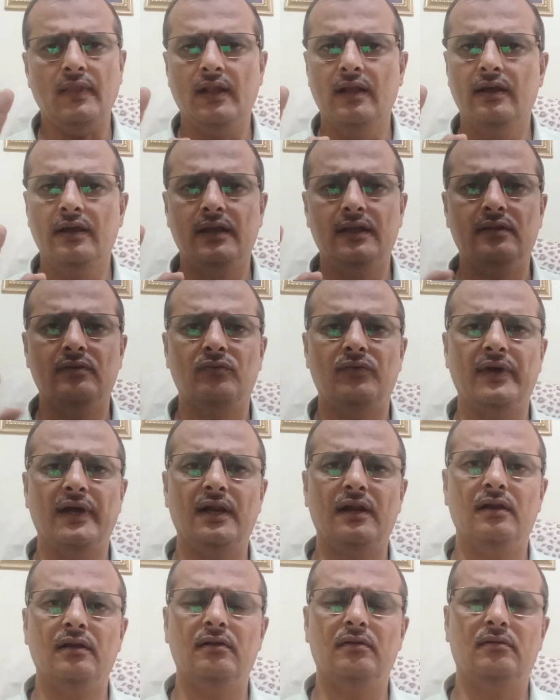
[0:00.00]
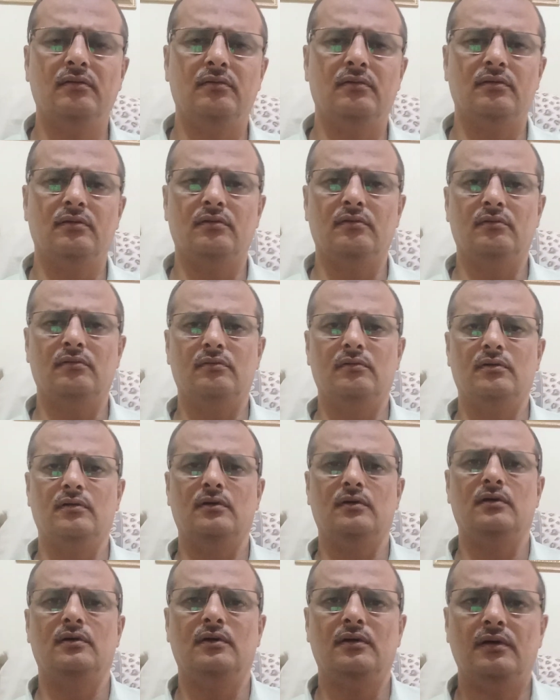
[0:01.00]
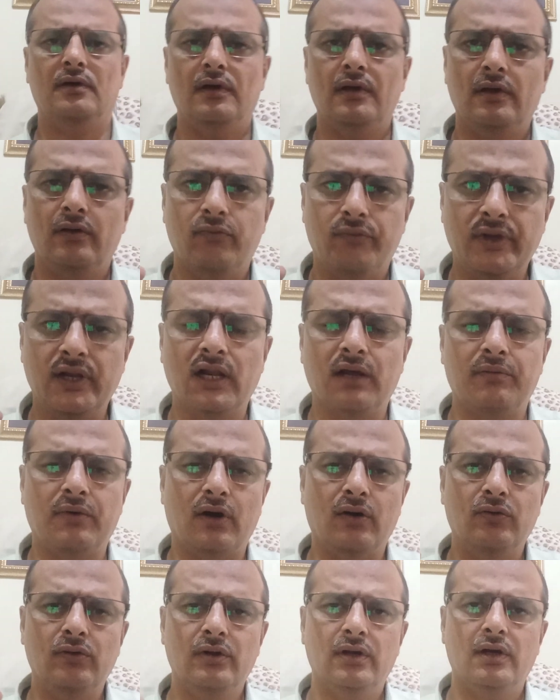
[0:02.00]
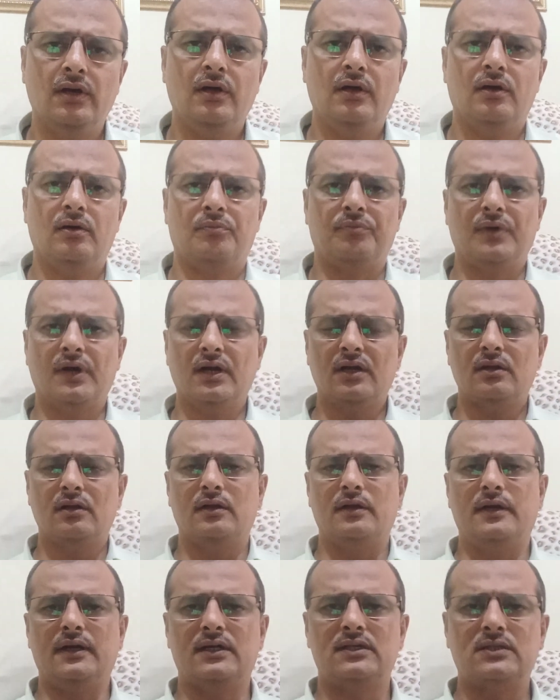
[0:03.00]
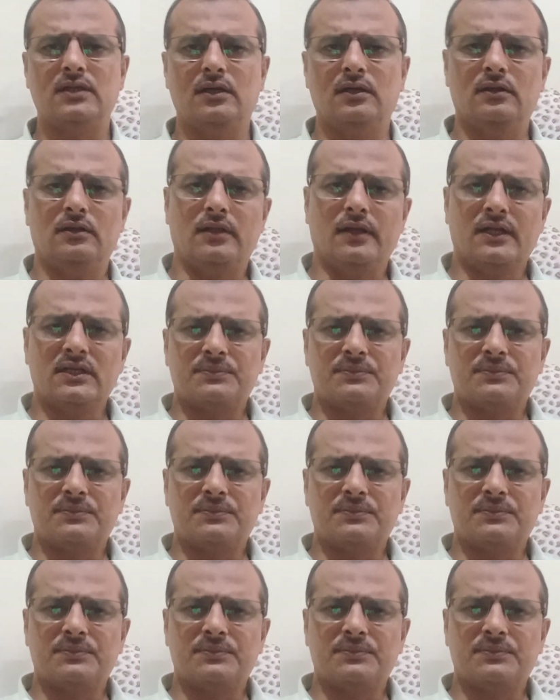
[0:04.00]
in well amount, but there is